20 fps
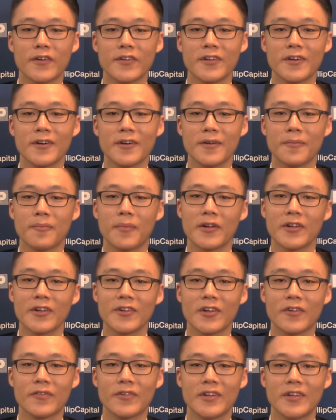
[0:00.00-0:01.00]
further
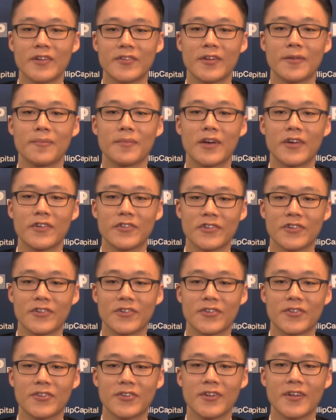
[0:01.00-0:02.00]
monetary easing
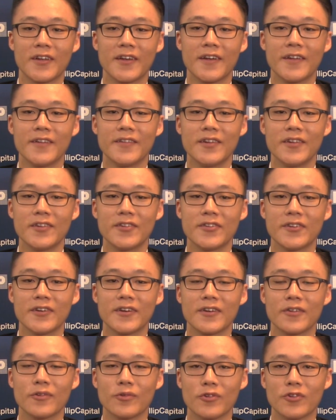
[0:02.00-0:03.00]
measures this
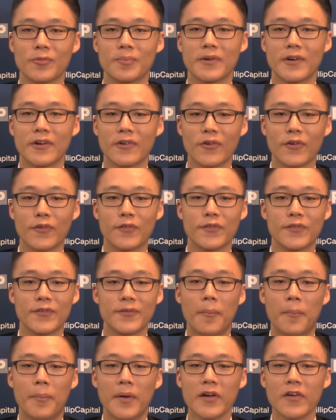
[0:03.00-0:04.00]
year to spur growth.
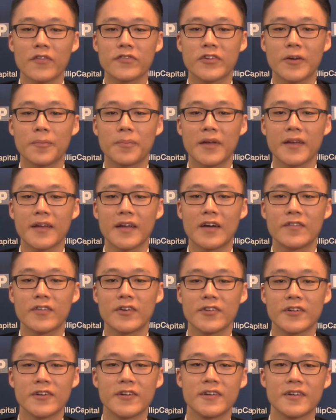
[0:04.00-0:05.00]
Bank of Japan
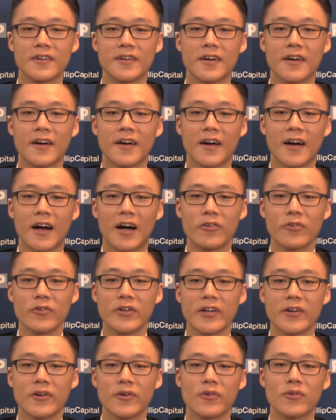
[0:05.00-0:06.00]
Governor
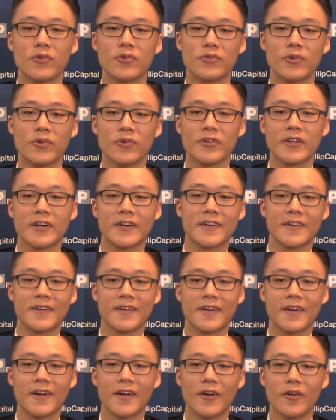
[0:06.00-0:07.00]
Haruhiko Kuroda
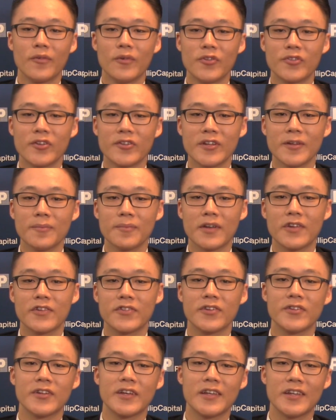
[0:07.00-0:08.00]
recently
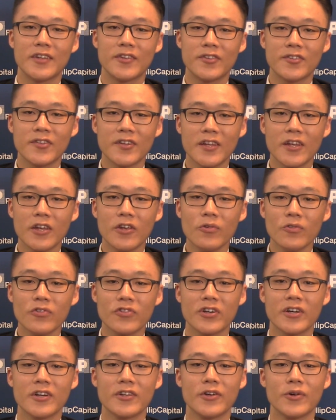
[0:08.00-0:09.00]
mentioned that he sees
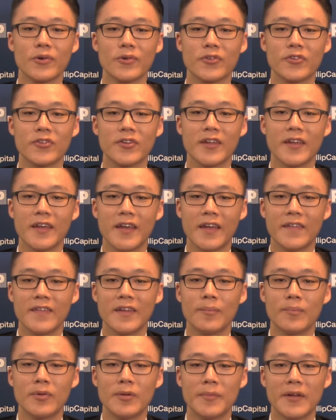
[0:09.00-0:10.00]
huge hurdles in
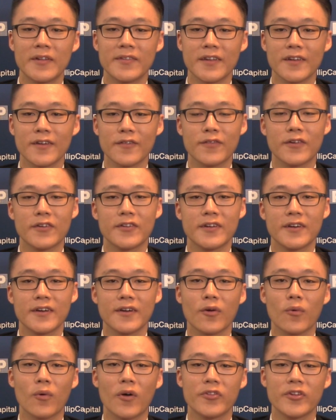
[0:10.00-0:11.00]
implementing
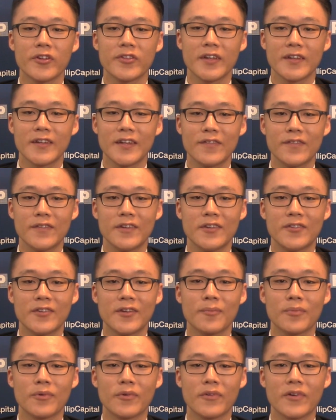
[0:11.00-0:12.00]
further quantitative
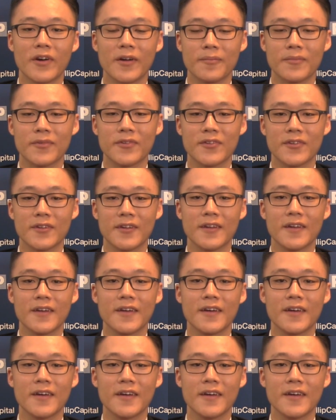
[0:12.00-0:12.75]
easing programs.